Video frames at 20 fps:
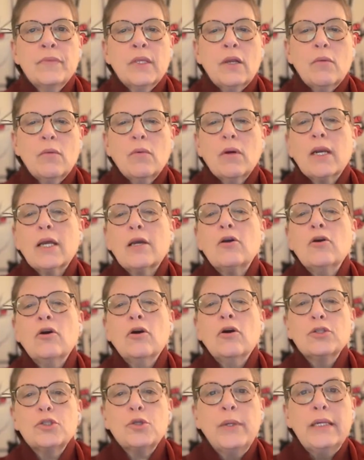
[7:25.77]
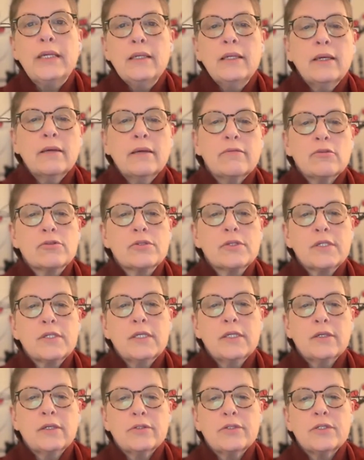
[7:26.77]
what I call twin devils
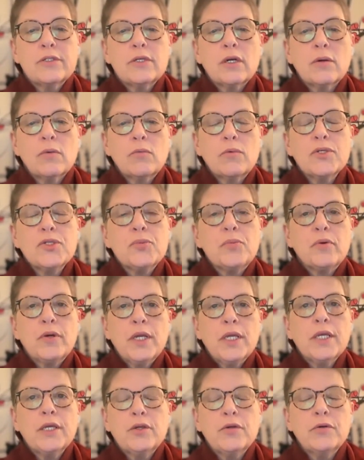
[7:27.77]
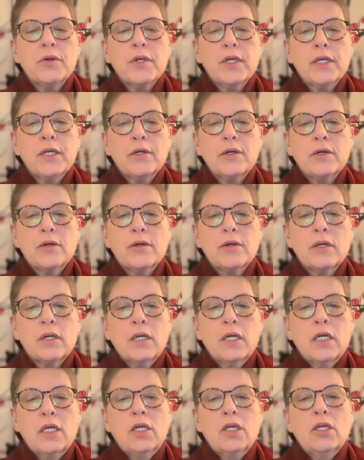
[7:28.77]
here, start whispering in your ear,
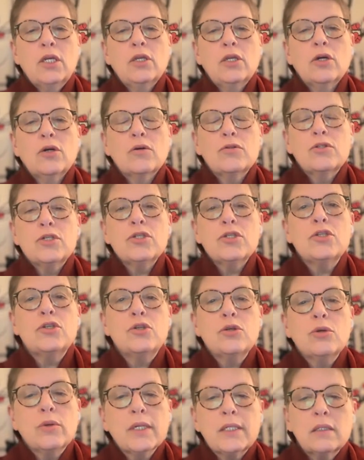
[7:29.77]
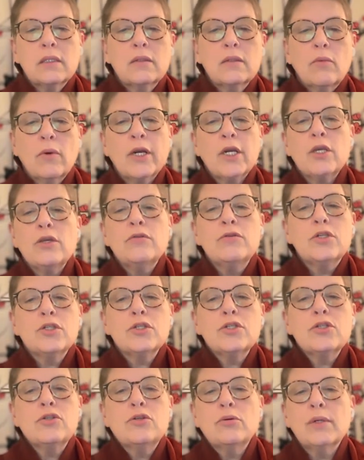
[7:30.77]
just do it. Why don't you
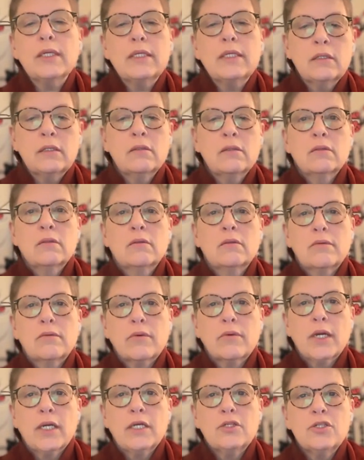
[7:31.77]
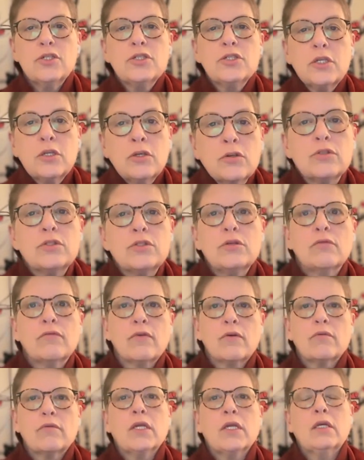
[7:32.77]
just do it? Right? Just kill yourself
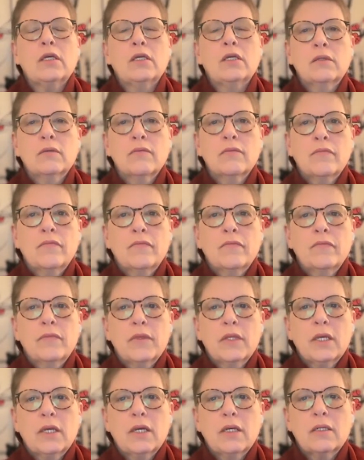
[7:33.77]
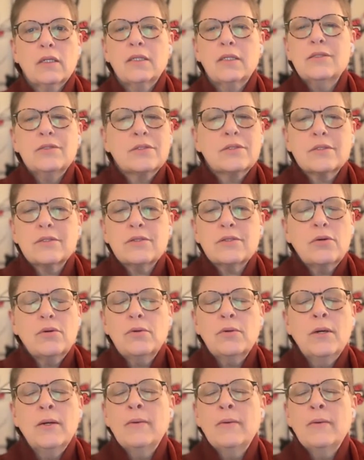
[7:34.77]
already. Yeah. It's so,